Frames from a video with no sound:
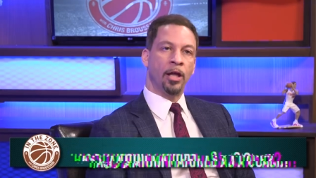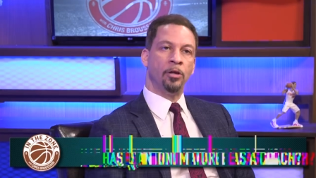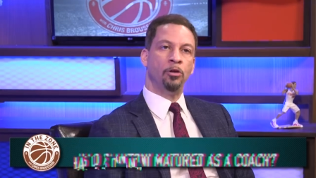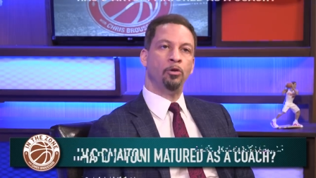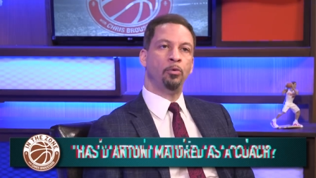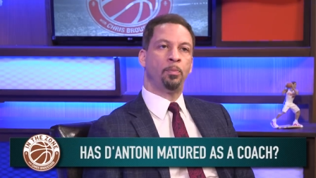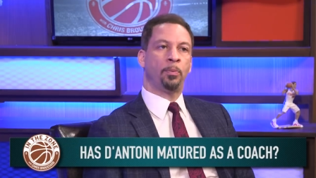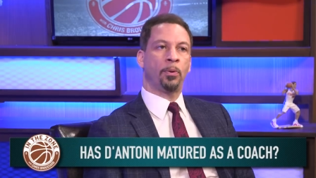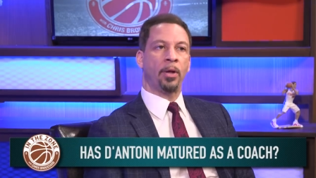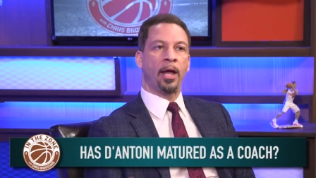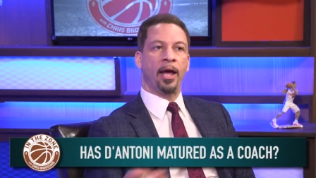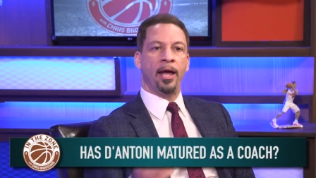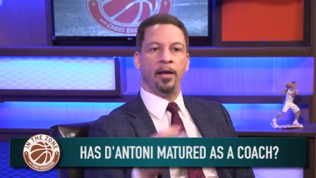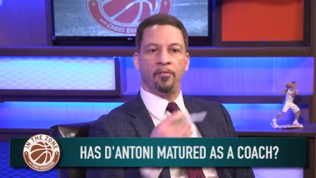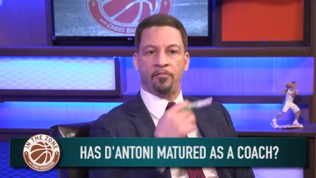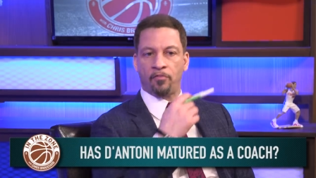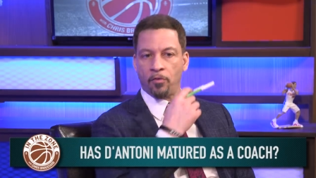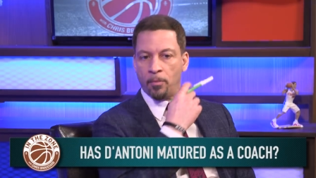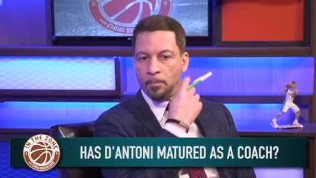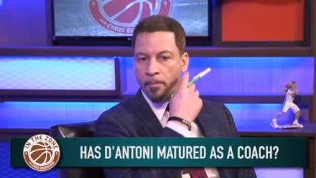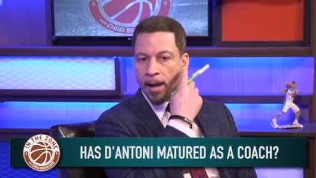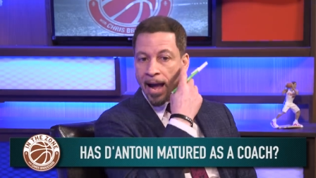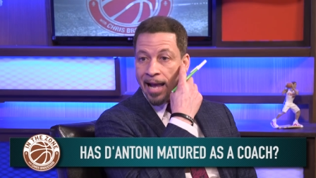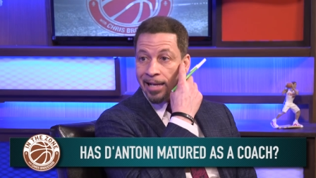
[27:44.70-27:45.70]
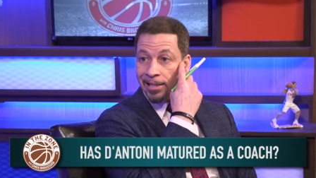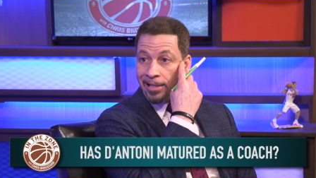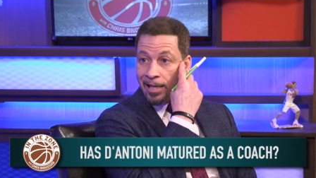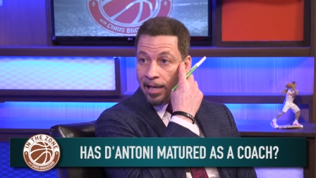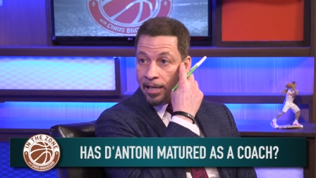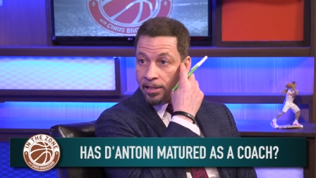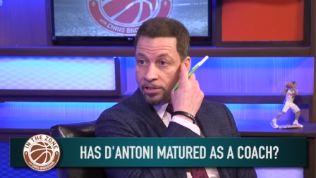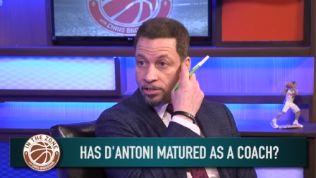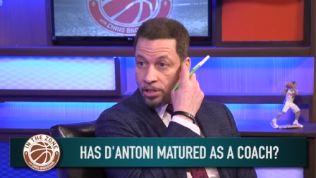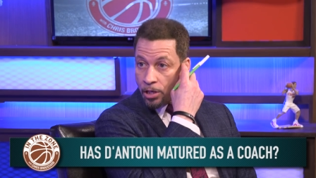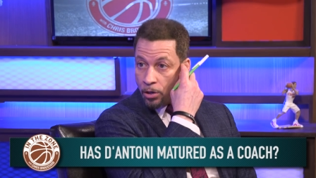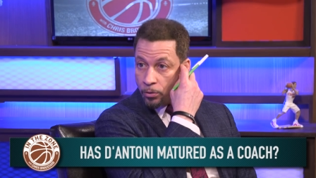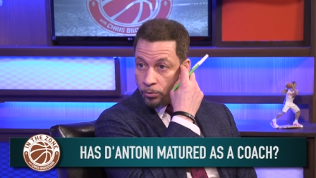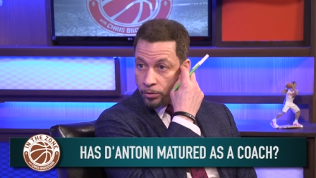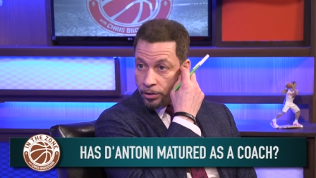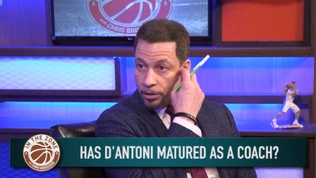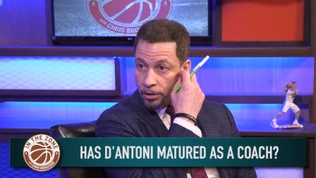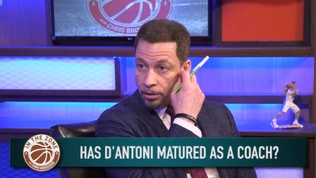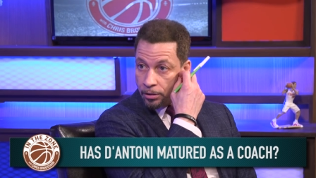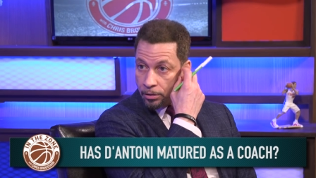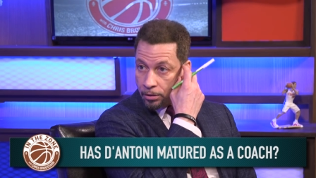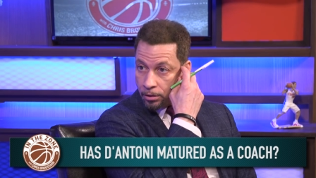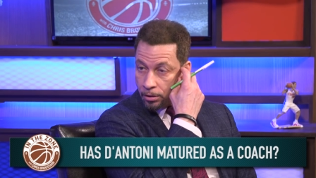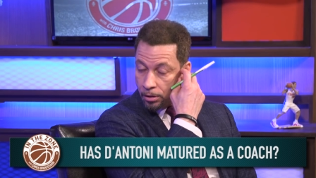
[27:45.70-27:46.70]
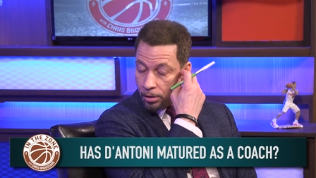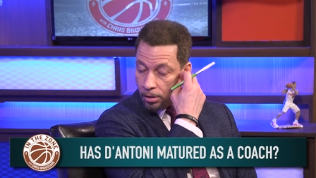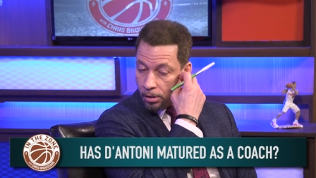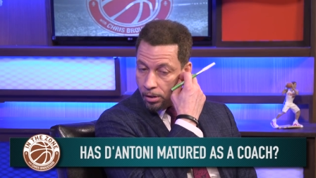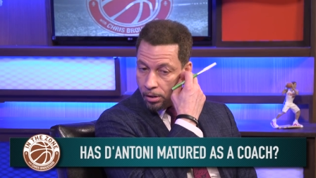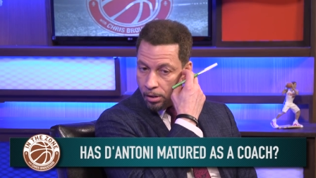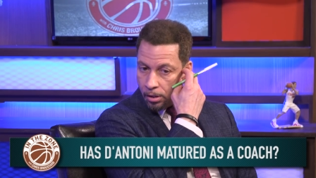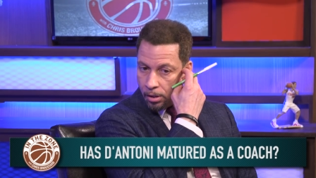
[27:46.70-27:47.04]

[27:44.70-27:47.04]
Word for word: Now you played for Mike D'Antoni. Yep.